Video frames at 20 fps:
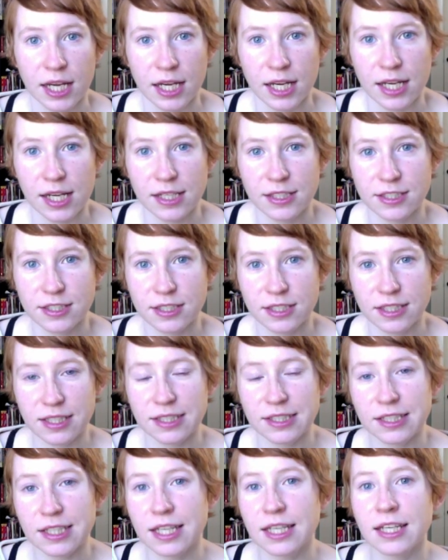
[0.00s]
It's
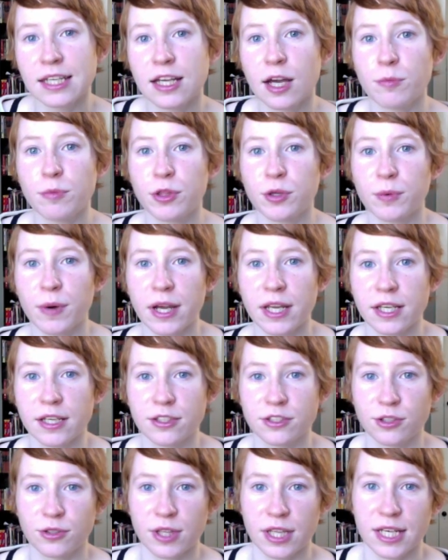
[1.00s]
cleaning up the writing
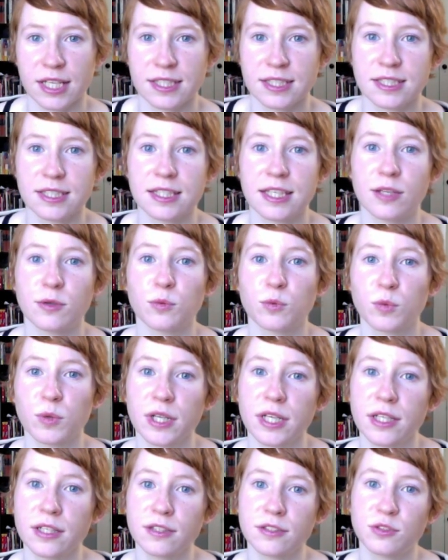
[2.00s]
so that it
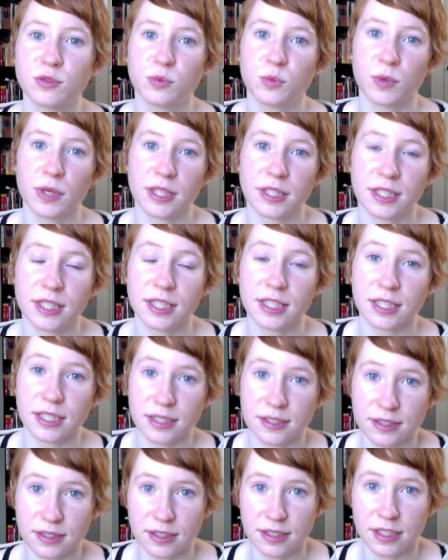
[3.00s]
reads really
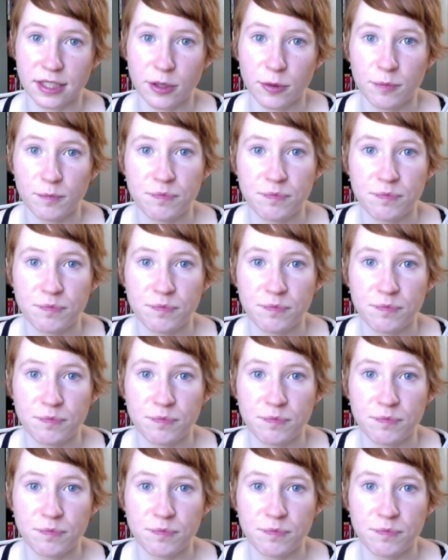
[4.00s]
easily.